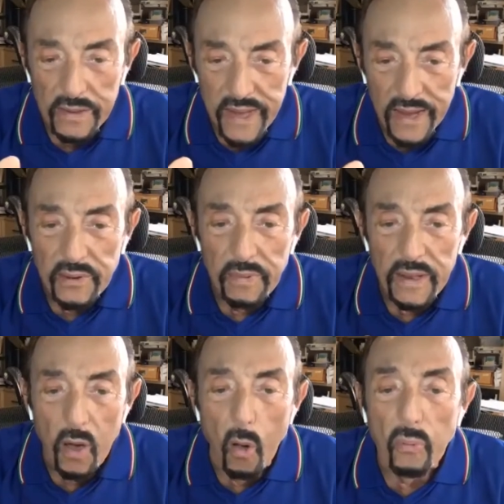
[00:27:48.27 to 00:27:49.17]
tend to
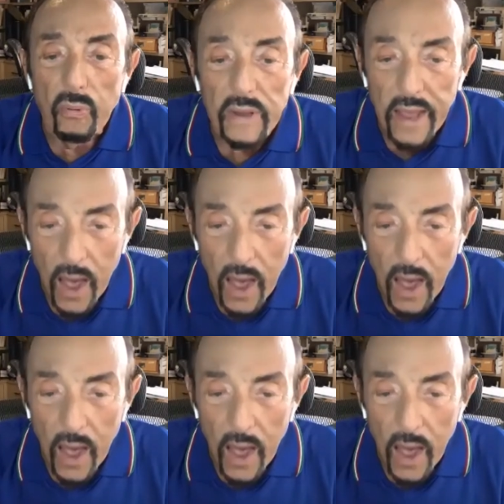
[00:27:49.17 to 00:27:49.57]
be overly